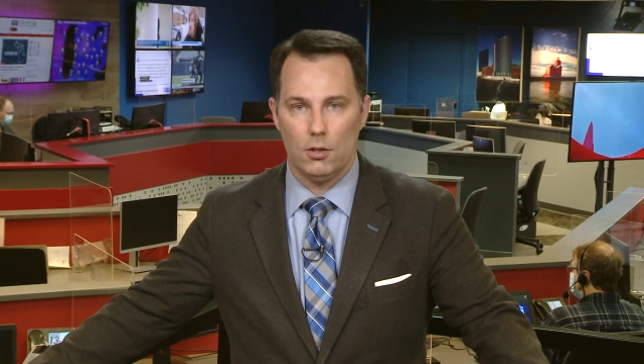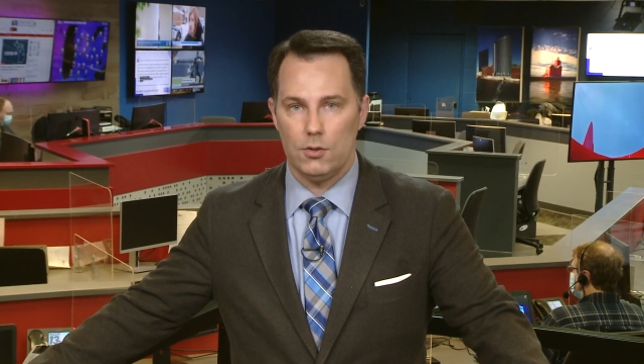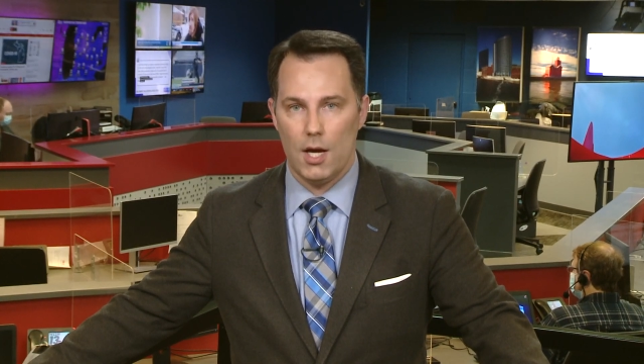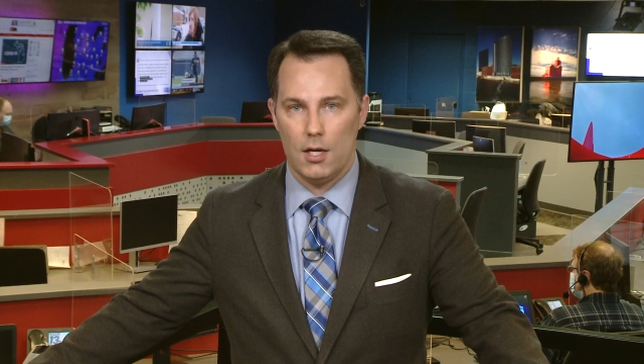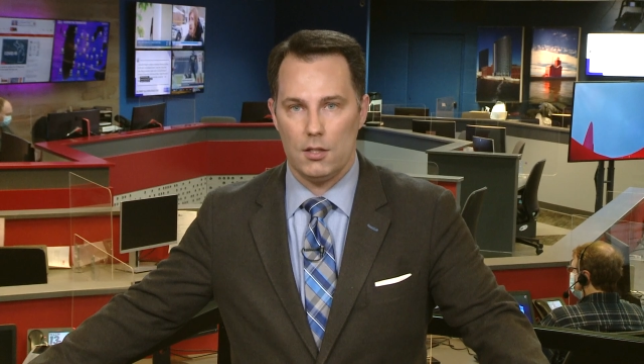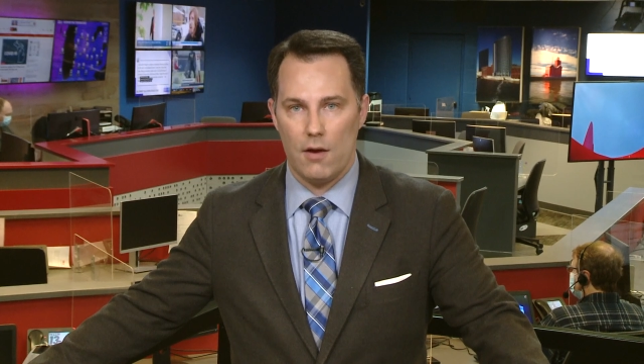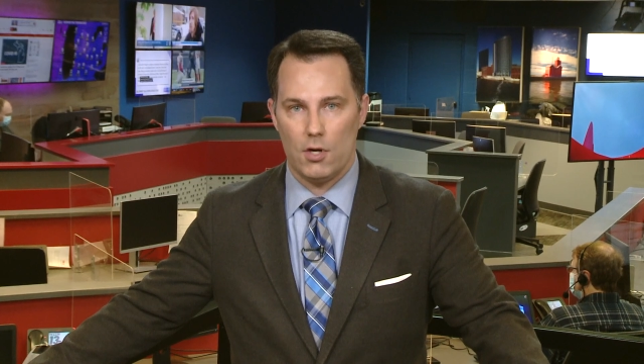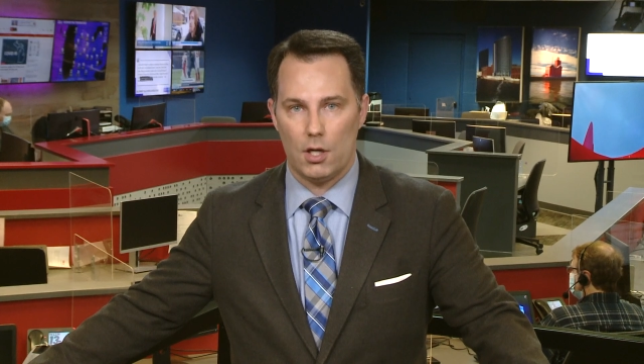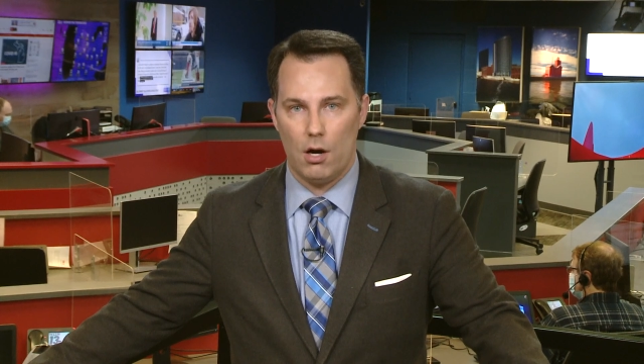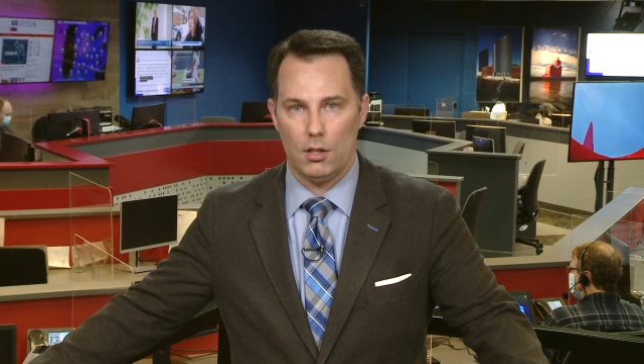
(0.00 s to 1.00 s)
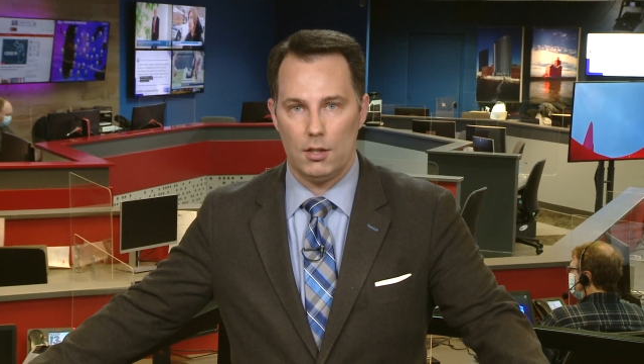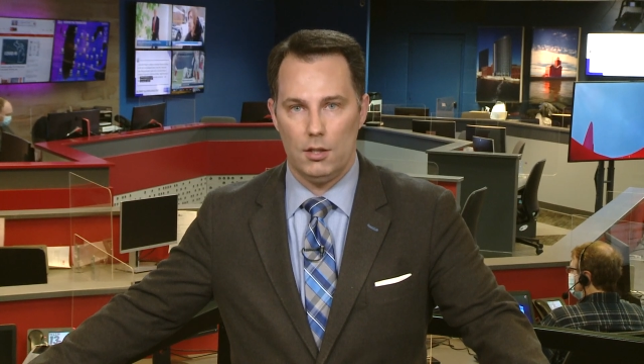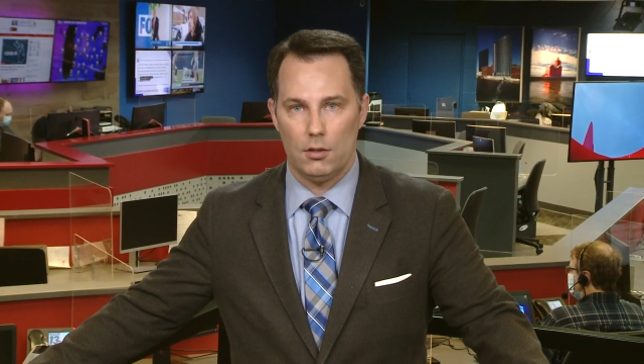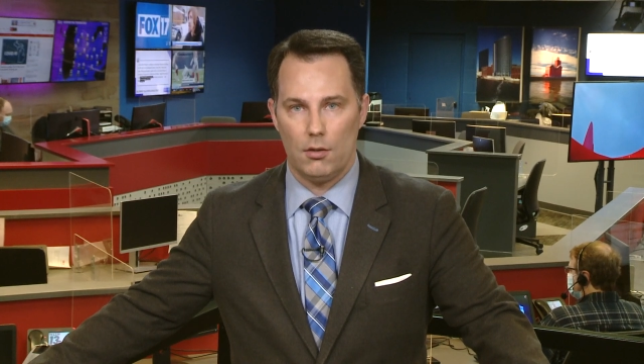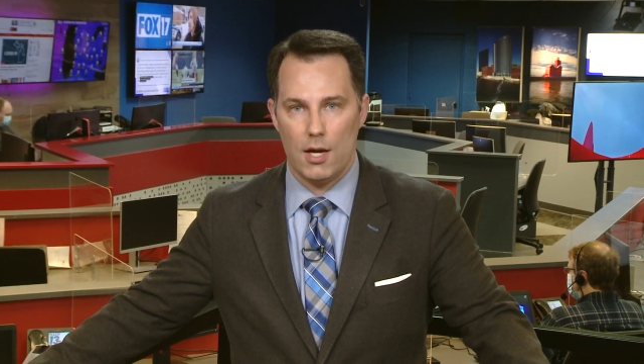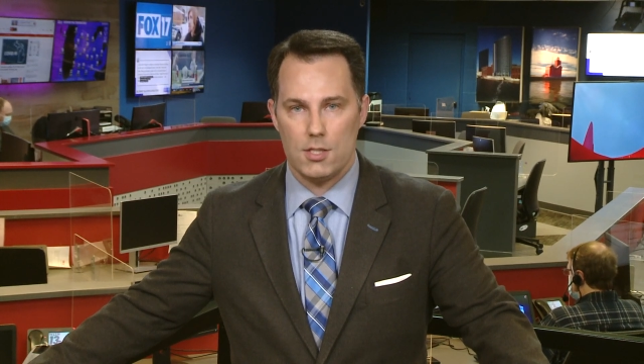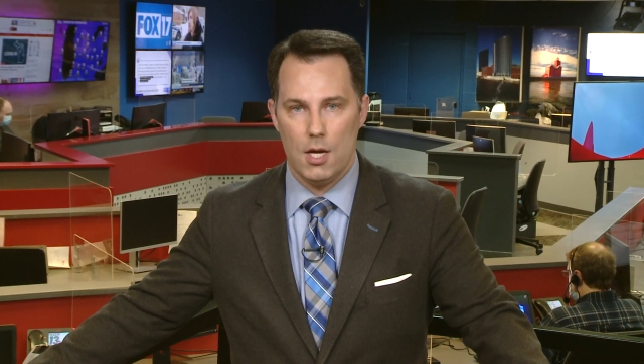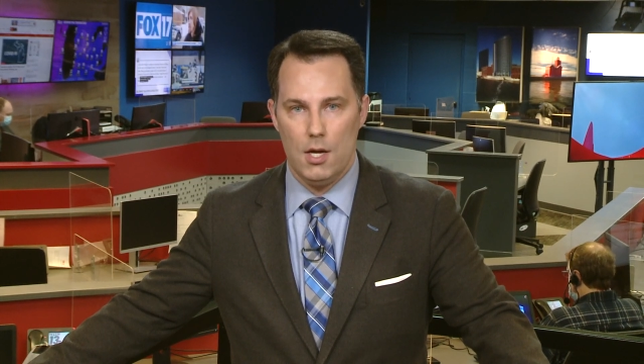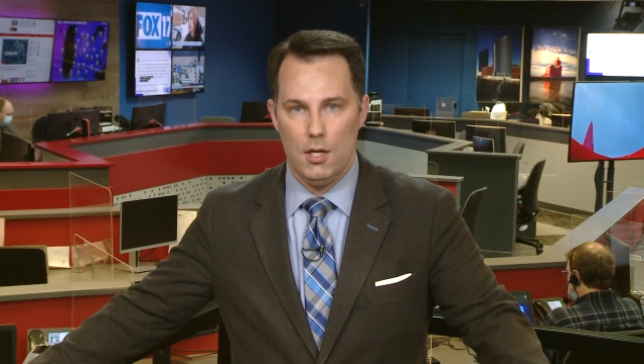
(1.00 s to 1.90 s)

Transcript: to Lieutenant Governor Garland Gilchrist